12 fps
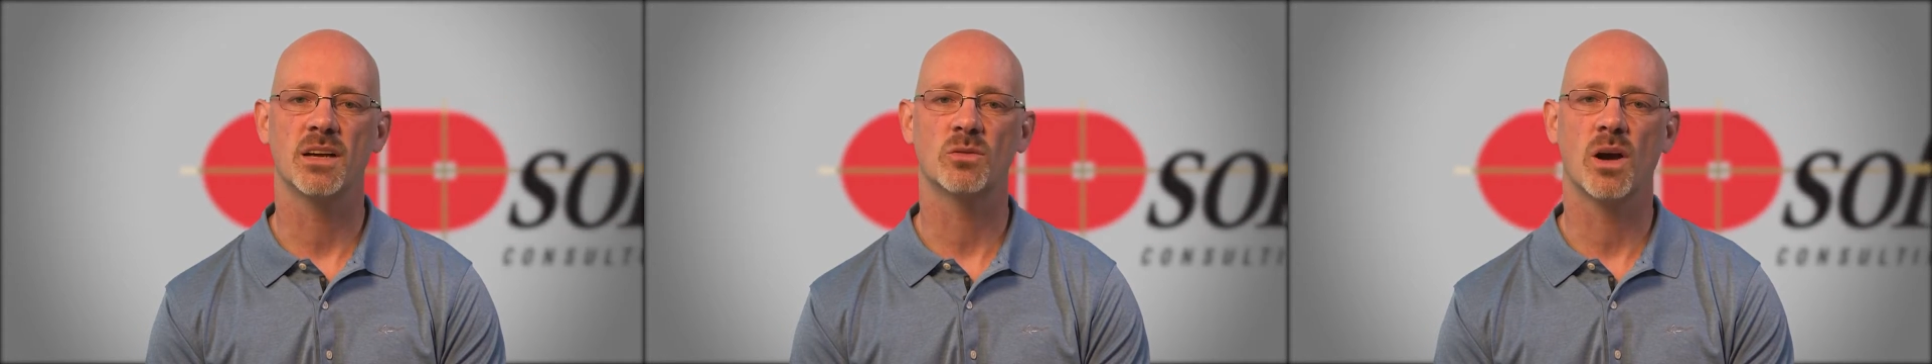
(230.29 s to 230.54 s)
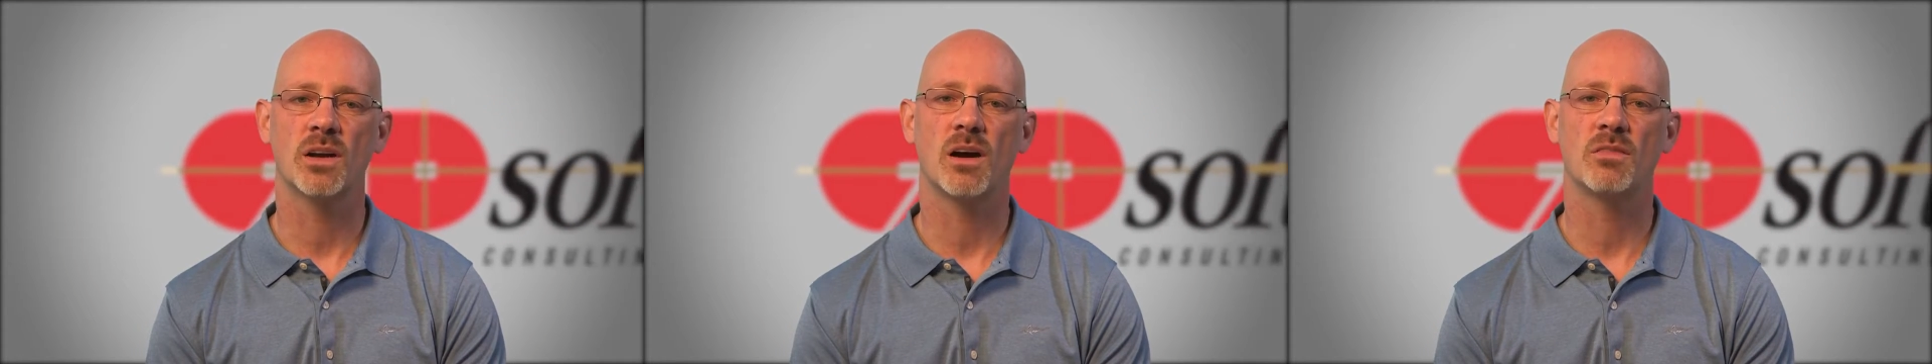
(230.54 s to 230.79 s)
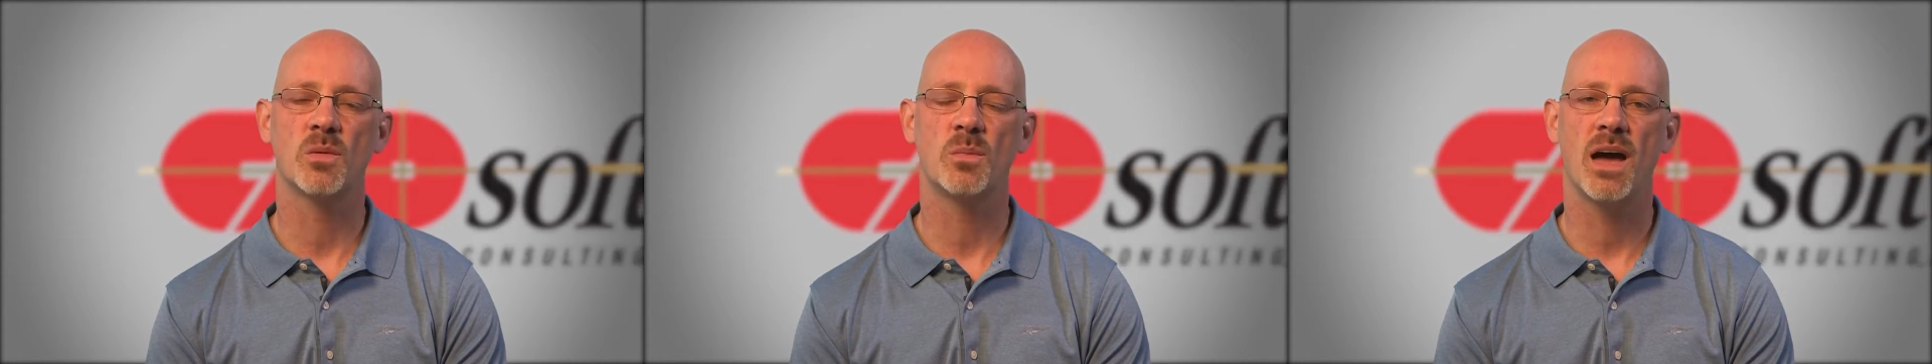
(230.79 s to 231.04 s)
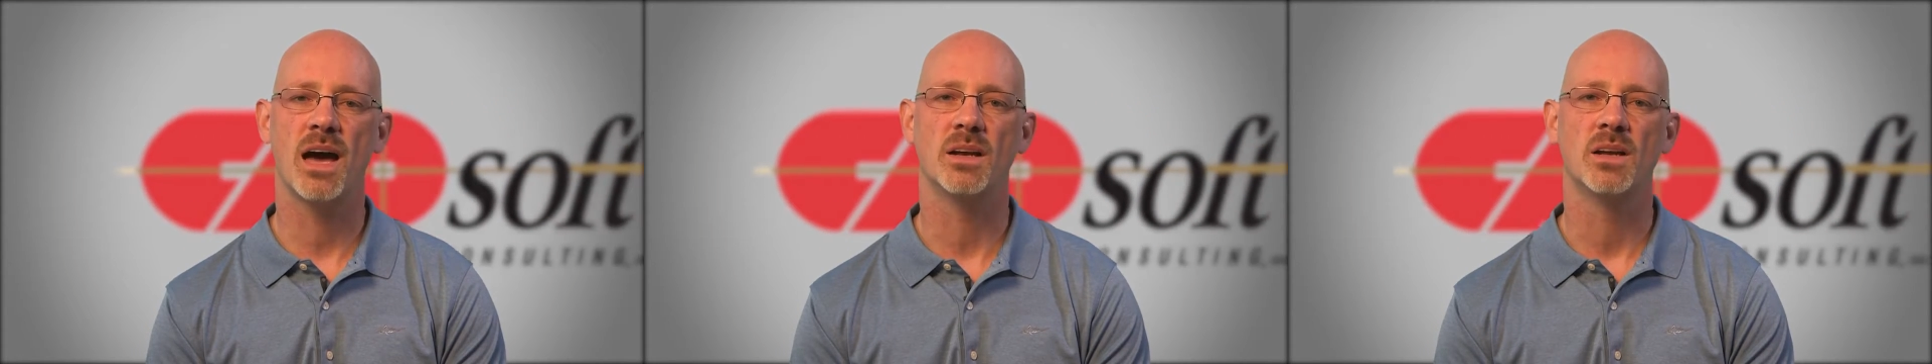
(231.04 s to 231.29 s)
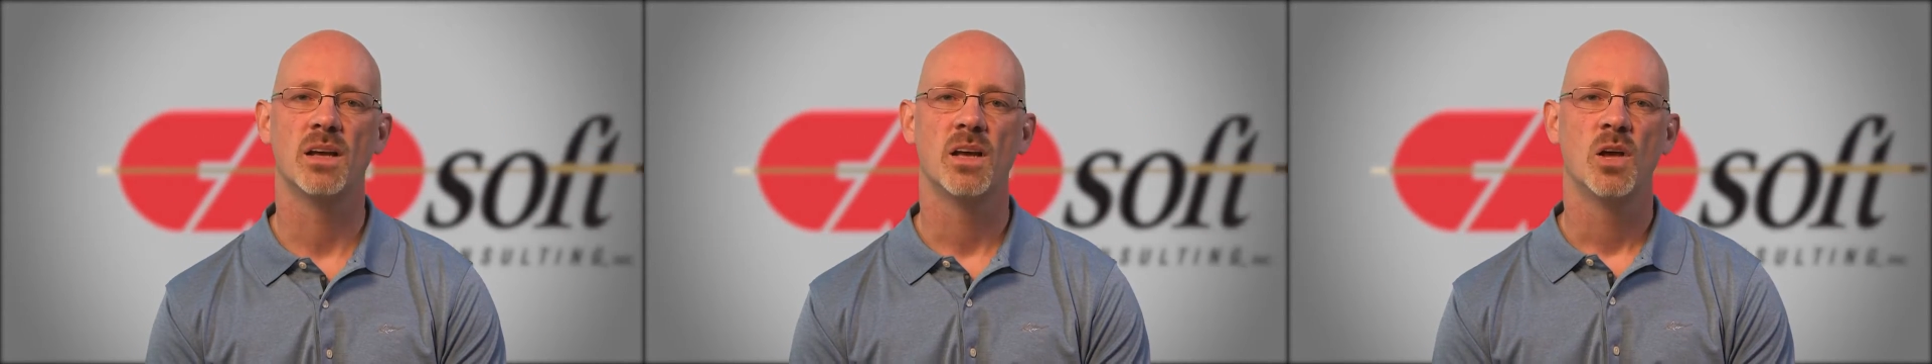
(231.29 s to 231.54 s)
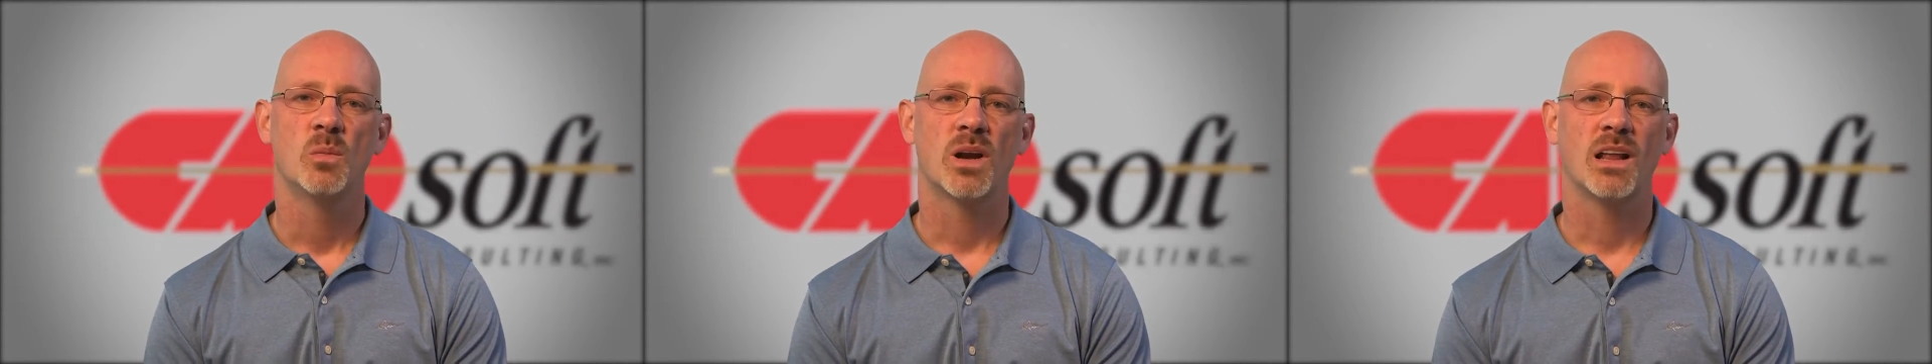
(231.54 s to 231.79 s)
and right off the bat.
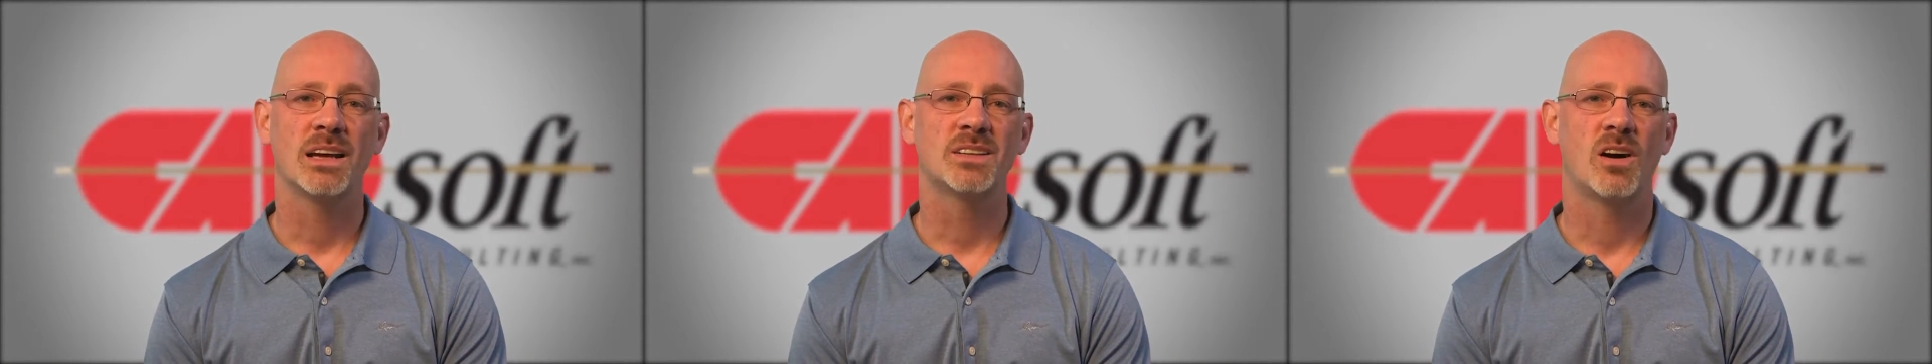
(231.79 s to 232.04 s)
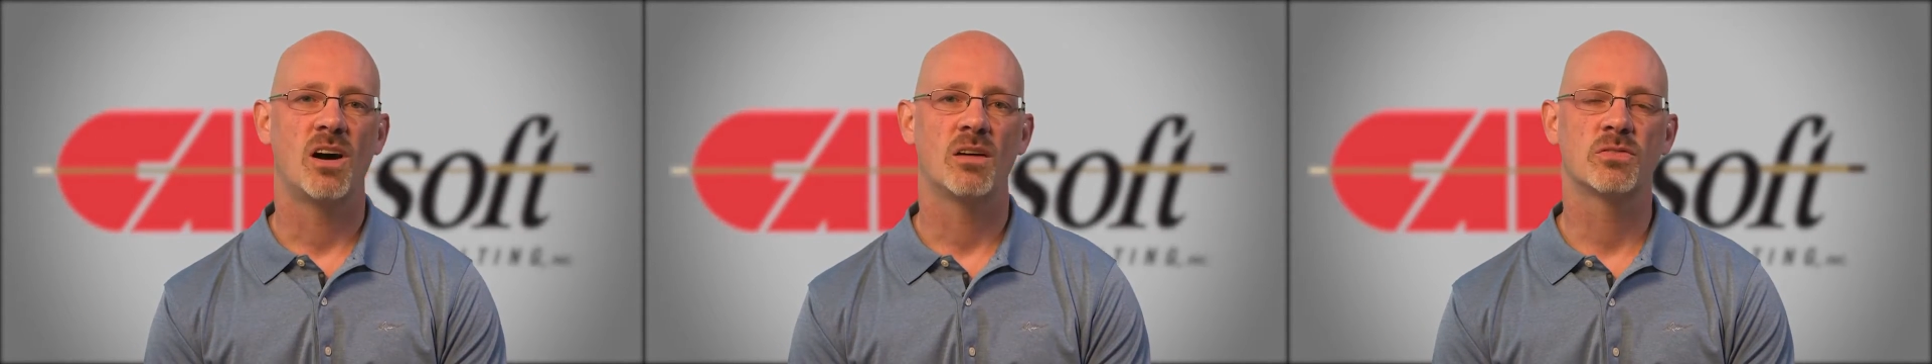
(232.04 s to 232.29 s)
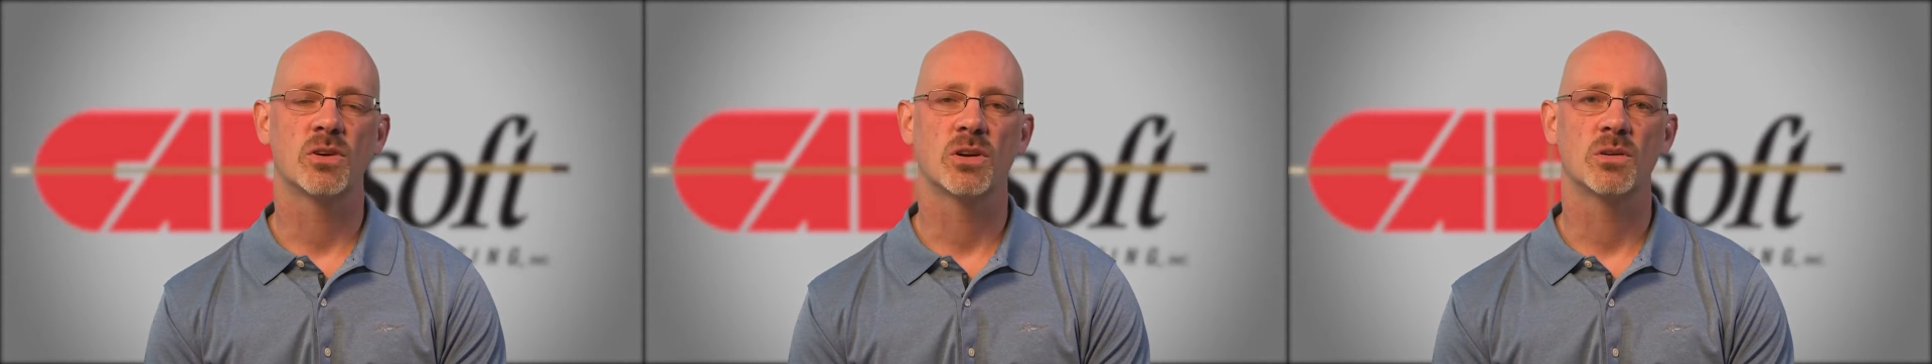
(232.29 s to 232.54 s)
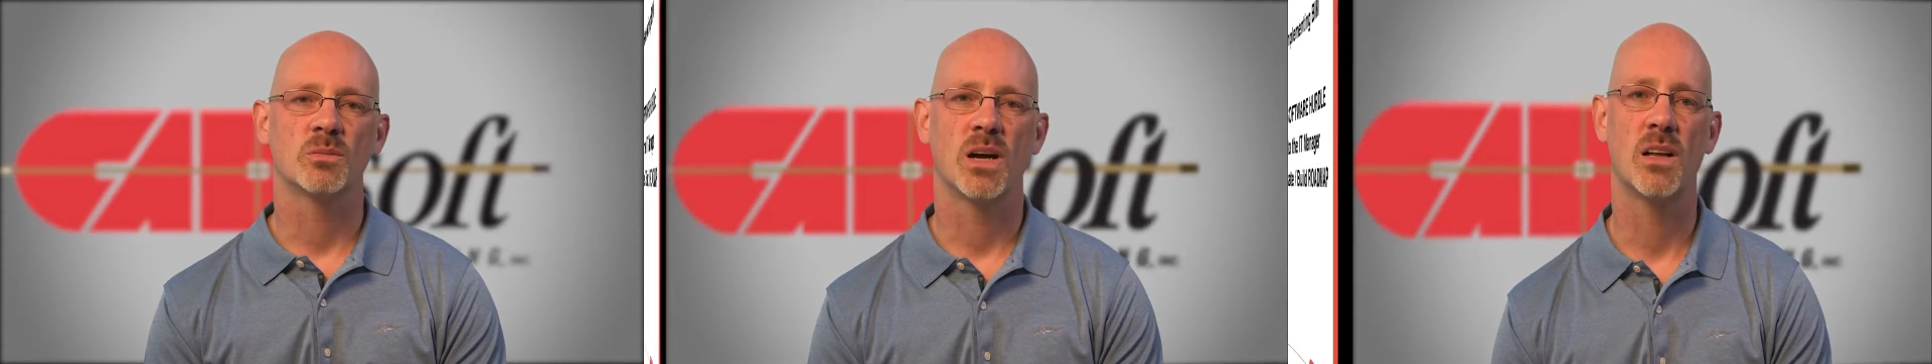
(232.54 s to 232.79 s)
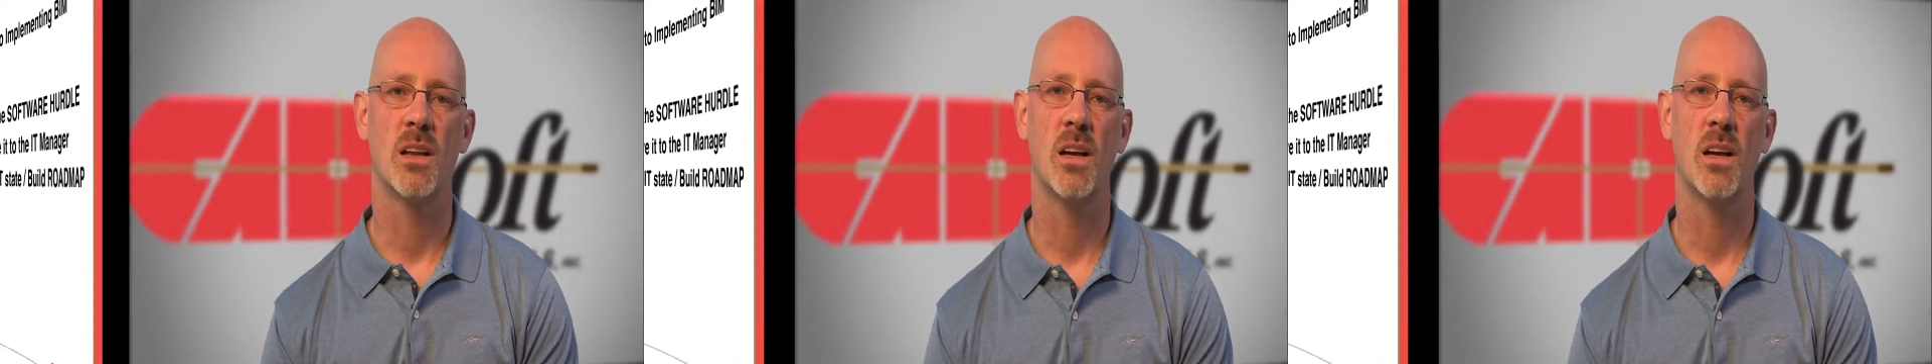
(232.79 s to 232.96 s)
But I like to offer my